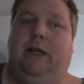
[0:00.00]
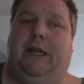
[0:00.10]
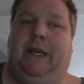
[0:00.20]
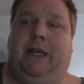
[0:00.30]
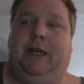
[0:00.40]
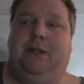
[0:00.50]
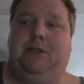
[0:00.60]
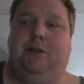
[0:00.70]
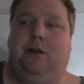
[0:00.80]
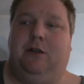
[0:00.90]
and
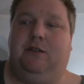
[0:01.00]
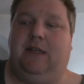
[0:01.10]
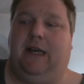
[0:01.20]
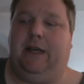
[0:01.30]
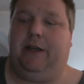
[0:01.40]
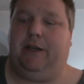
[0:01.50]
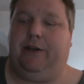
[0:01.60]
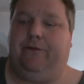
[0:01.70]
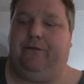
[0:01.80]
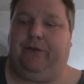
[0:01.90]
start deciding
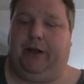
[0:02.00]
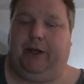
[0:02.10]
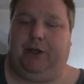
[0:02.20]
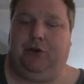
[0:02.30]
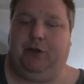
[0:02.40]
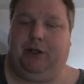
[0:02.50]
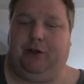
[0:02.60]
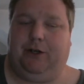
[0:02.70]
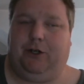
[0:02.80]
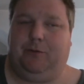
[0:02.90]
if you think
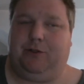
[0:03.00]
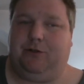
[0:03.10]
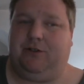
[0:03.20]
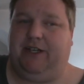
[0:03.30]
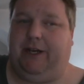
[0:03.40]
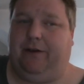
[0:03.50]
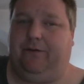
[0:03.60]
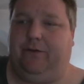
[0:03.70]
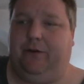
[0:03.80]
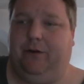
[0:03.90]
your helmets are
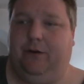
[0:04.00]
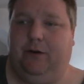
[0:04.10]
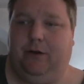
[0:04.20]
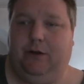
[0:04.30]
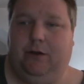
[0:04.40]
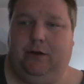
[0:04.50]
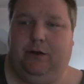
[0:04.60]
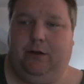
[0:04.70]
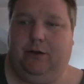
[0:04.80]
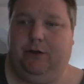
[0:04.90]
safe
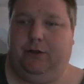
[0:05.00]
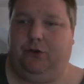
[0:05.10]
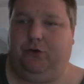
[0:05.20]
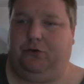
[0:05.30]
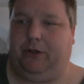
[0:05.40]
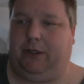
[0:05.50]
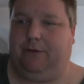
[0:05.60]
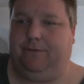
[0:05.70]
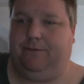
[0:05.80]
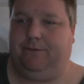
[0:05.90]
to
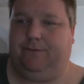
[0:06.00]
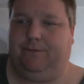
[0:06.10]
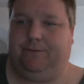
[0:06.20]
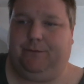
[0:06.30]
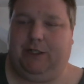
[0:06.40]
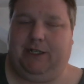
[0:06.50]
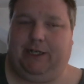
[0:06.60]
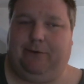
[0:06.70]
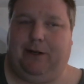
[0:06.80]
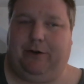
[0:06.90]

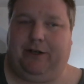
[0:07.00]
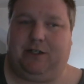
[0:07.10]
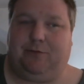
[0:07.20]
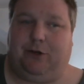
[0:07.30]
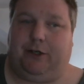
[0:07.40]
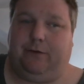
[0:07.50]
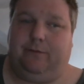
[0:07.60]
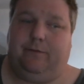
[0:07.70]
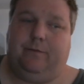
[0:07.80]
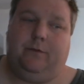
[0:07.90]
take them out next spring.
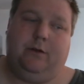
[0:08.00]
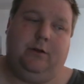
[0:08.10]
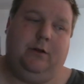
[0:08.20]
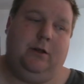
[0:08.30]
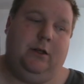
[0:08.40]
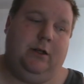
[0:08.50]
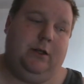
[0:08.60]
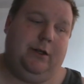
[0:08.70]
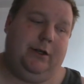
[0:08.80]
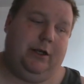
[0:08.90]

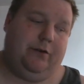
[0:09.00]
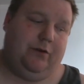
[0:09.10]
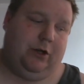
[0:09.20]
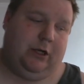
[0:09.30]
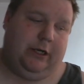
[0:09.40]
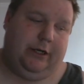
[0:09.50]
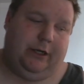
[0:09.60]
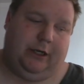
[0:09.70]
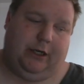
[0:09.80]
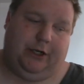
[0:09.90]
If not, I